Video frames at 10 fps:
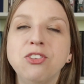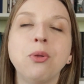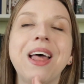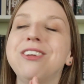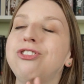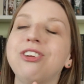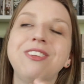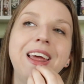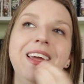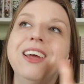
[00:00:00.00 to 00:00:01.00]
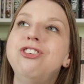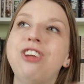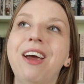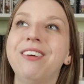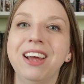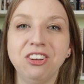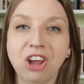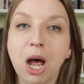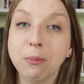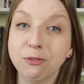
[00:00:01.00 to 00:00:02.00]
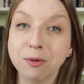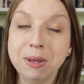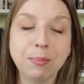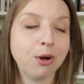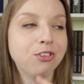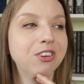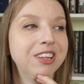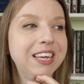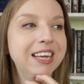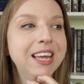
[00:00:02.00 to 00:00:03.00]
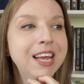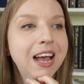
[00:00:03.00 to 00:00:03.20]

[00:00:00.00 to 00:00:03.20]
So that is just a cherry on top for me personally.